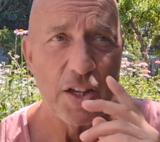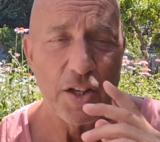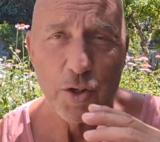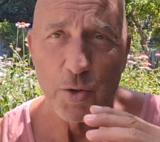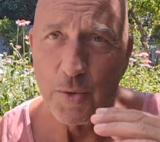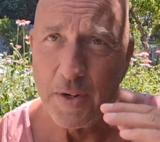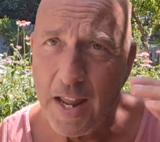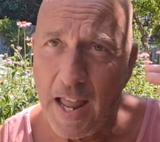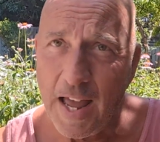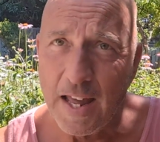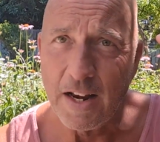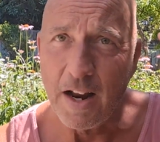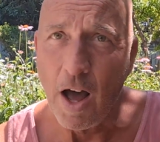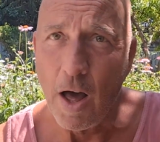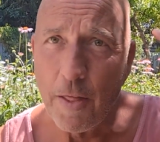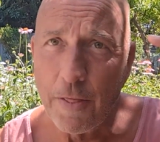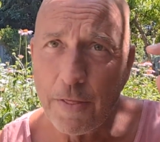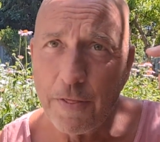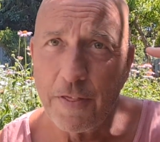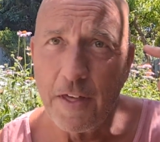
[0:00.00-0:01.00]
You
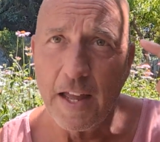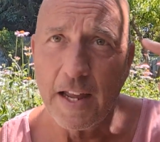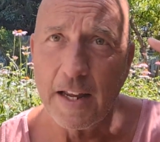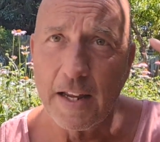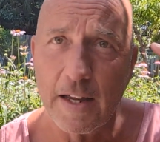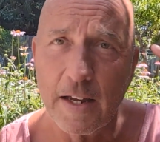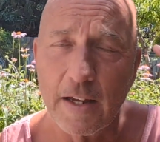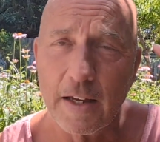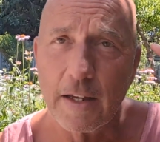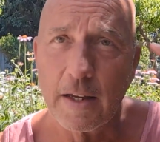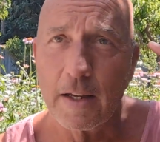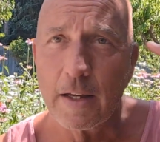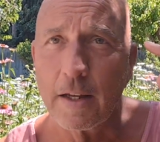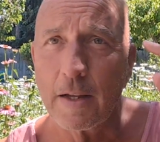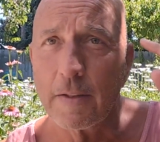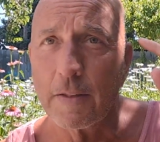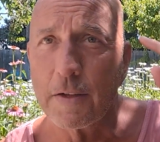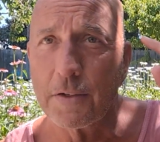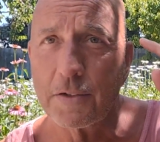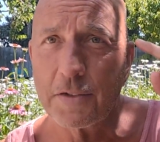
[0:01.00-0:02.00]
cannot think
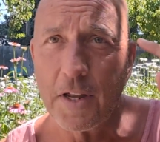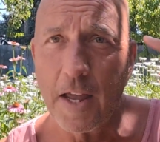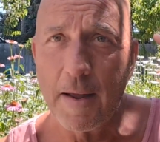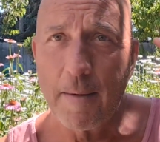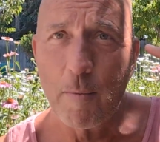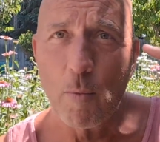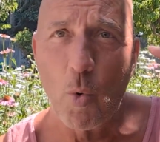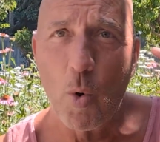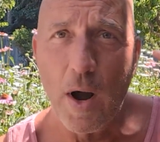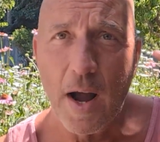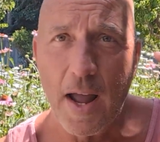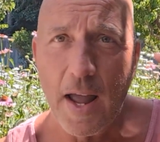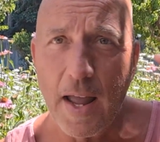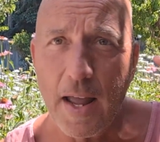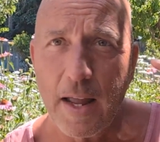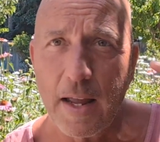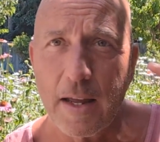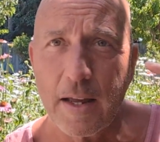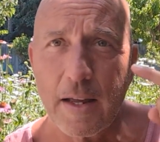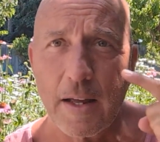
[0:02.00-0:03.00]
the same
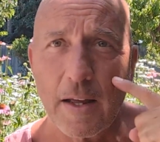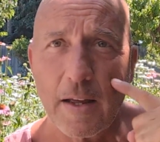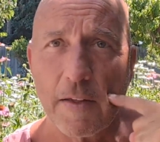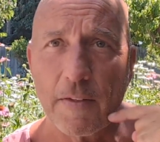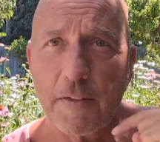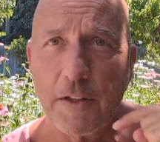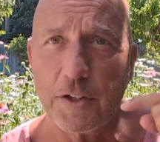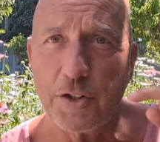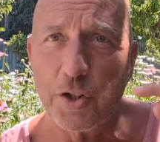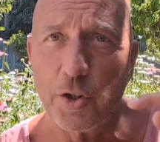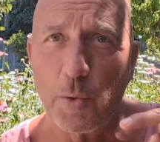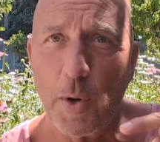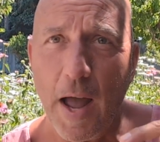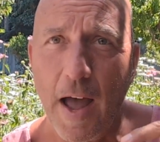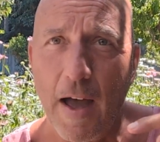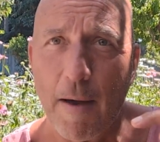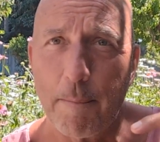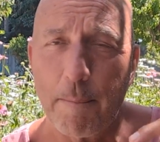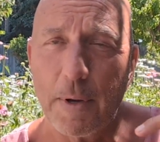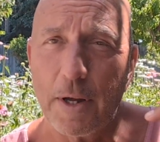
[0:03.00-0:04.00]
way that you
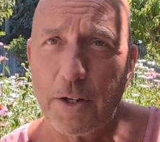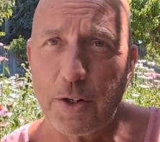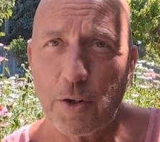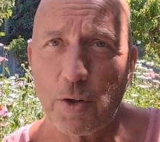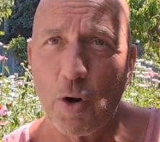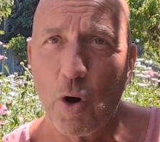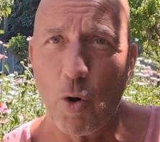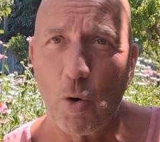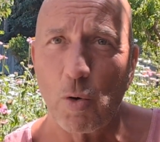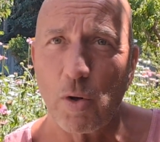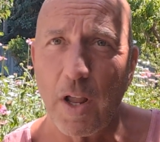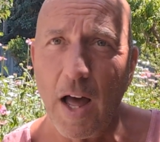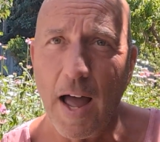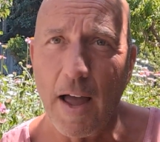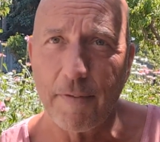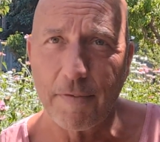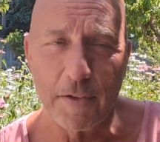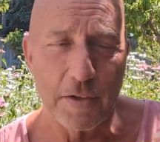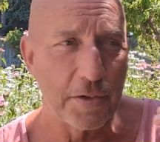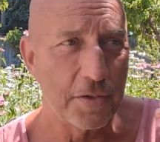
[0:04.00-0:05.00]
have been your whole
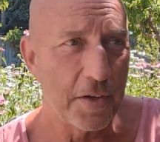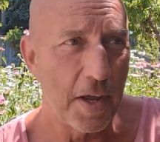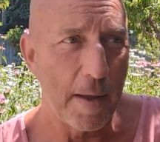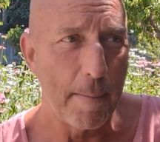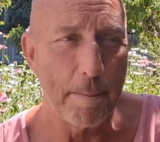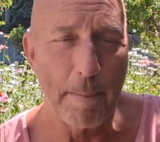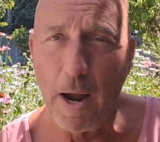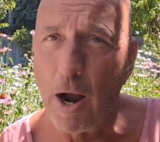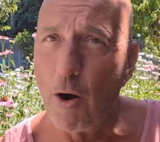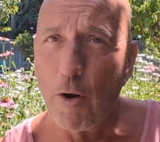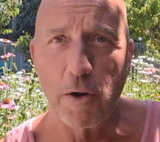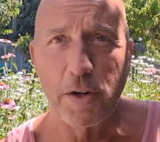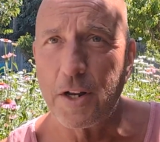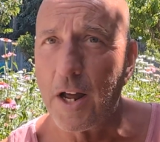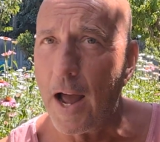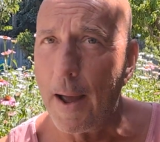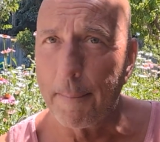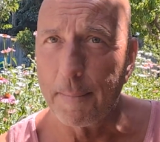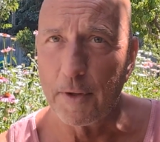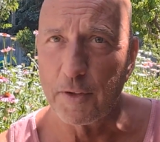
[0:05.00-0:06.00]
life, the same
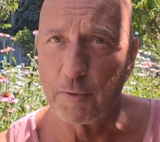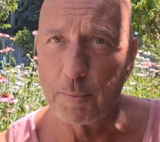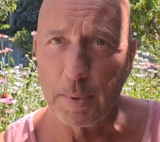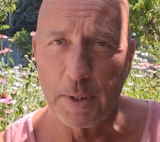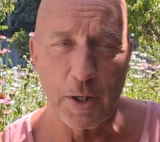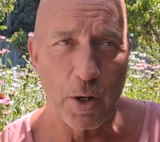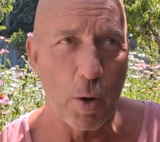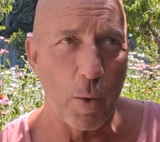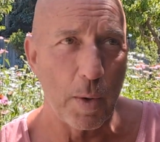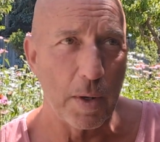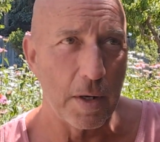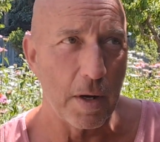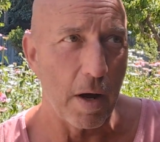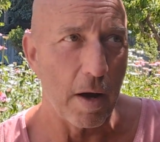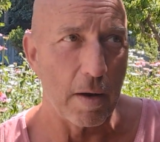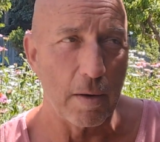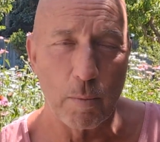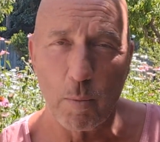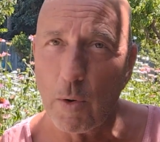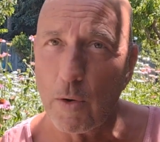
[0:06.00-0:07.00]
paradigm that's been going
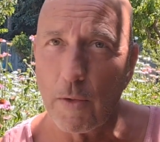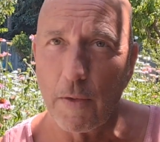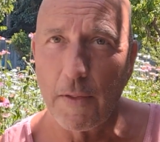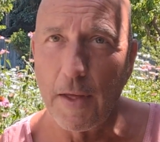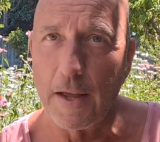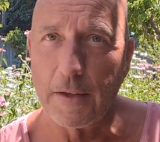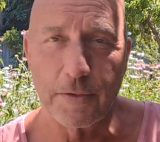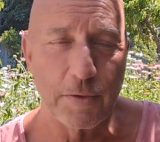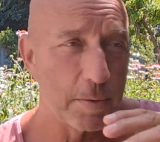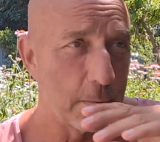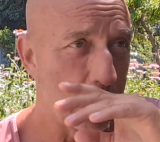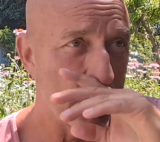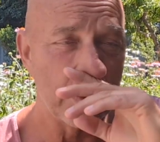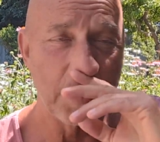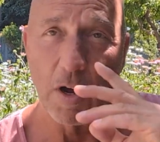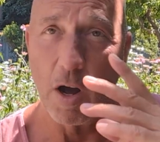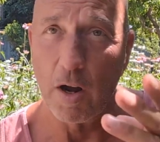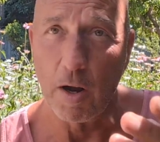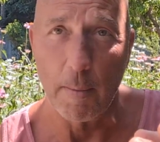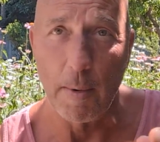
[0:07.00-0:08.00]
on, whether that's
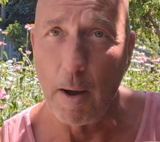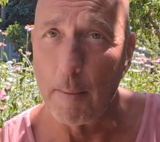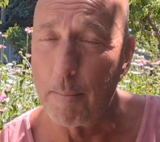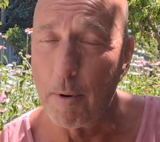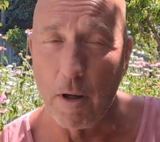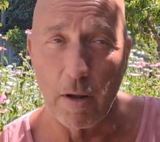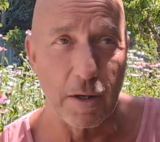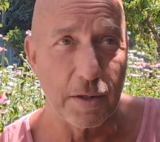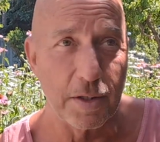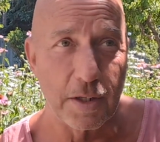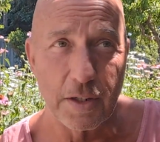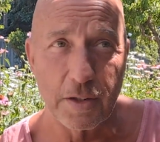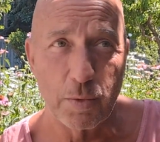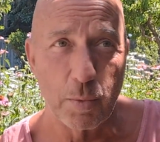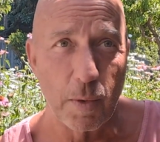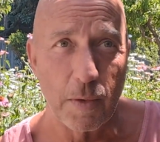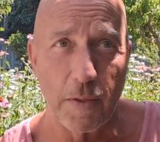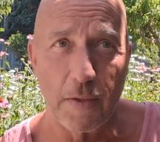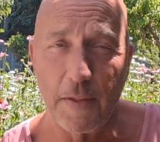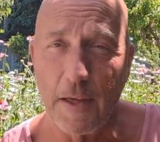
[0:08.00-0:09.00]
talk about politics,
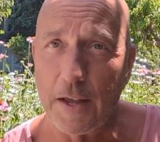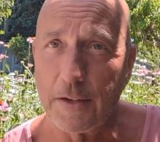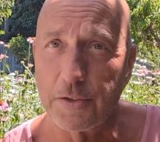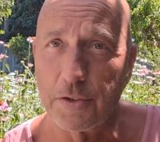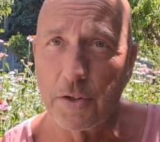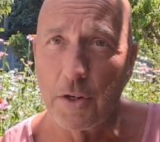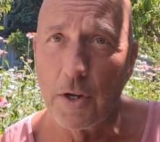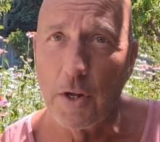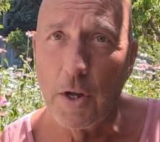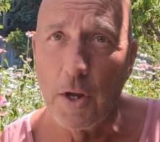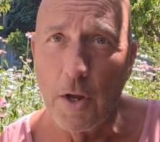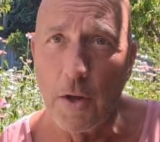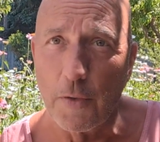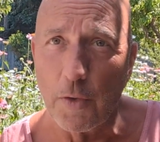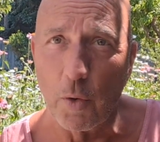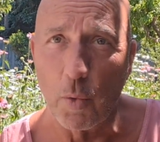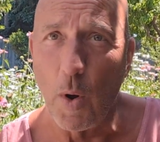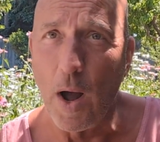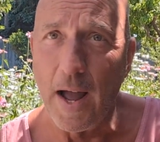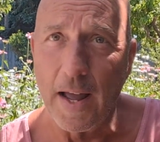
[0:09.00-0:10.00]
whether that's
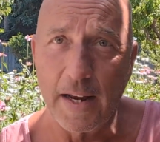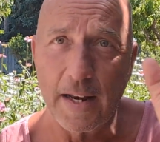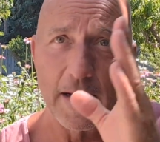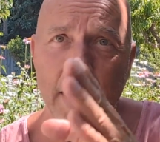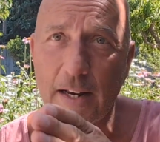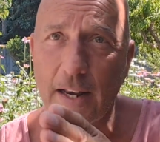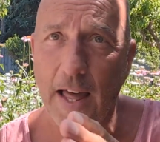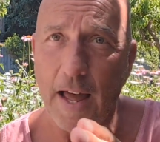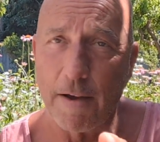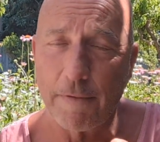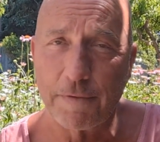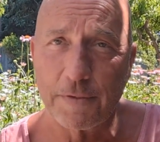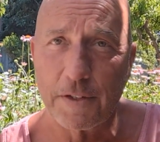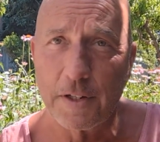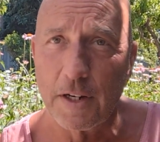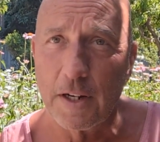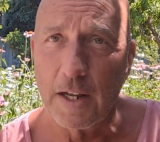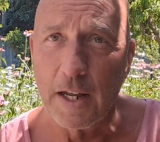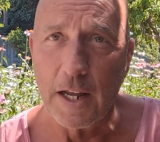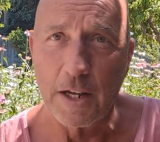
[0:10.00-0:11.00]
the right and left,
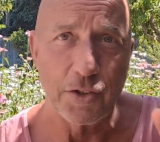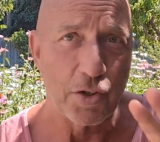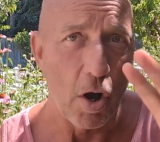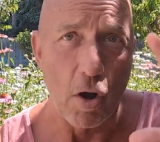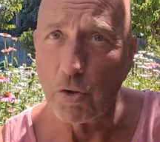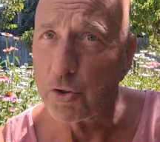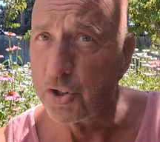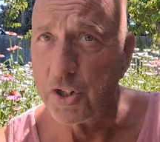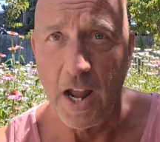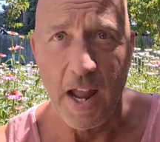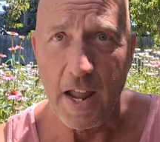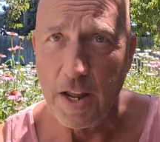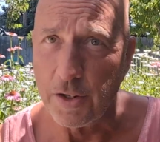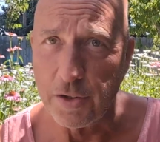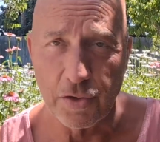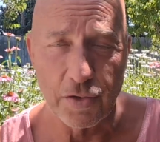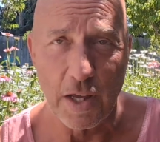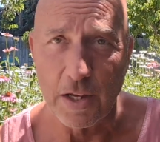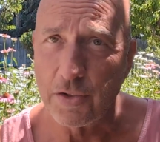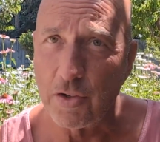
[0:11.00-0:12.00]
it's all
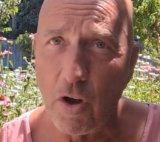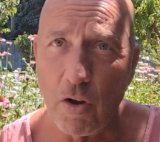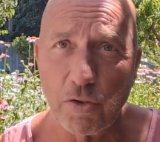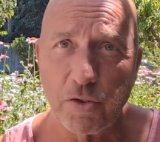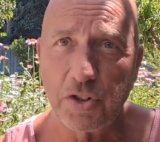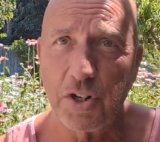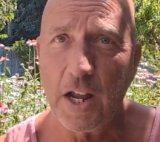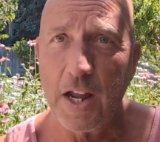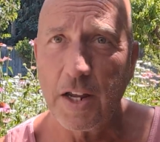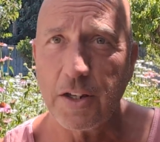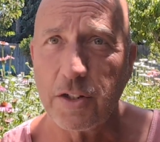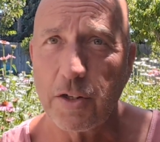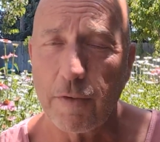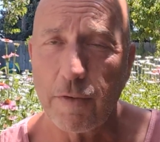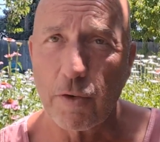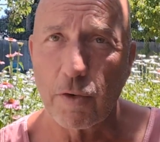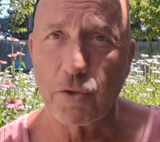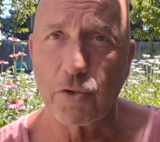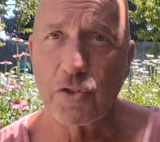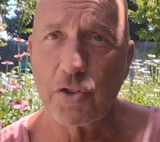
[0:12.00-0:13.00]
changed. That's all changed. If
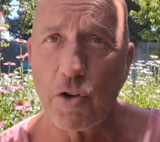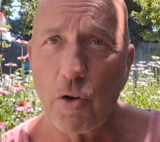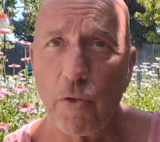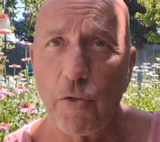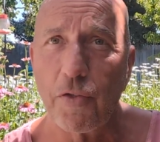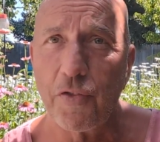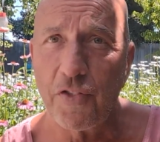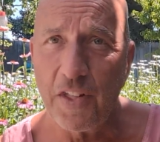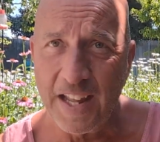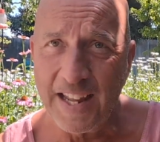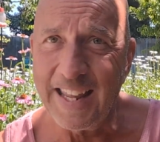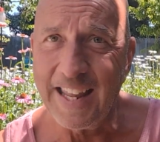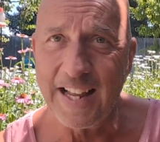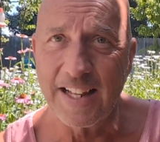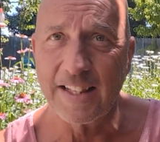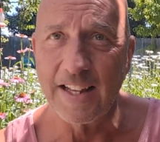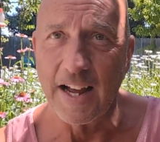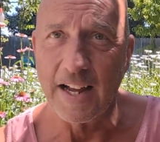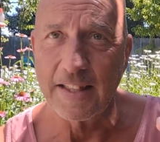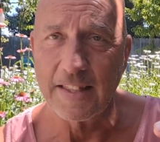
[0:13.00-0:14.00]
you're still
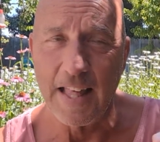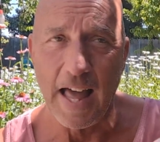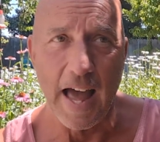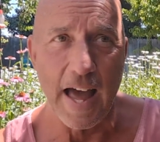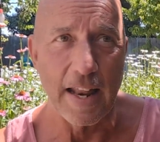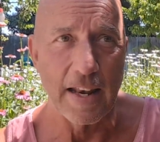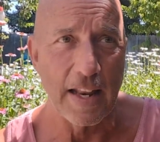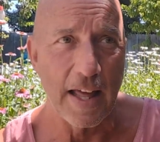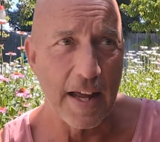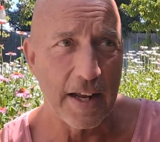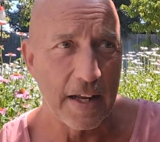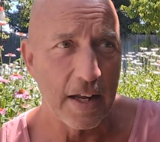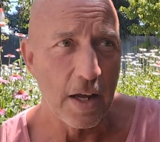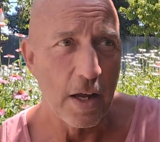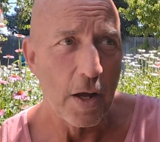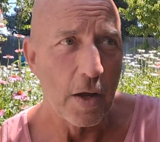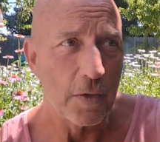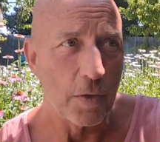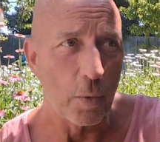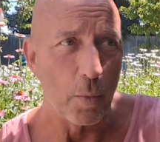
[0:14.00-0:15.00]
thinking like that, like
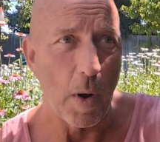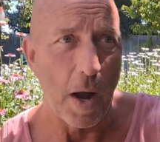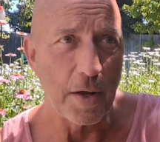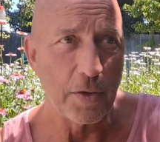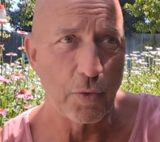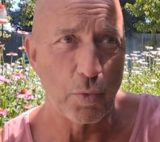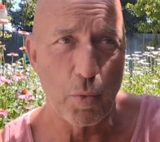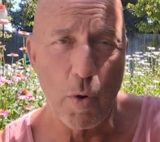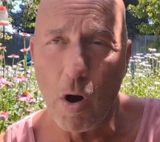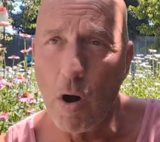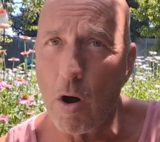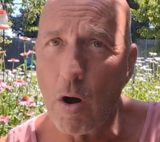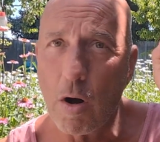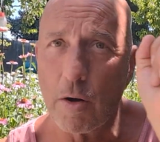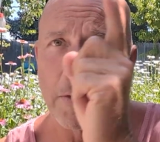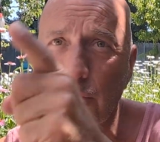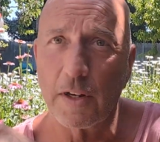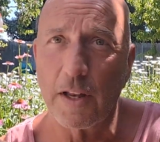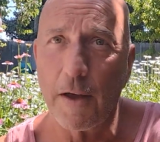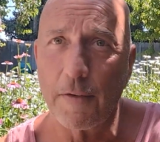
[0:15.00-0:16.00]
the right's
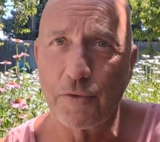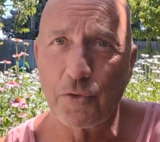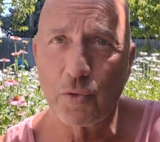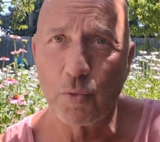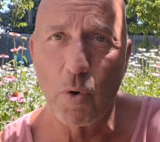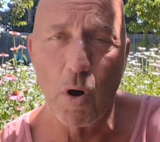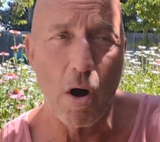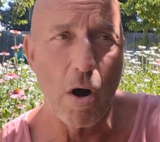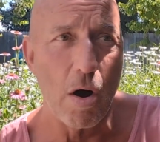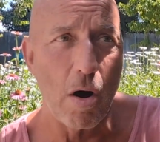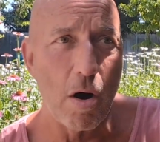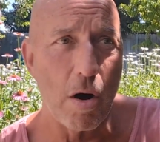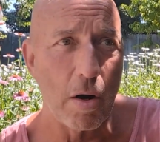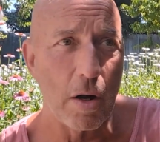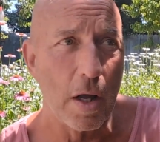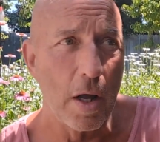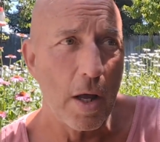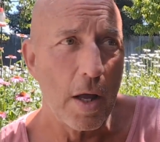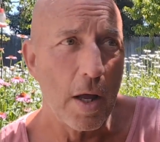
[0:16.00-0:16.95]
wrong, the left's wrong,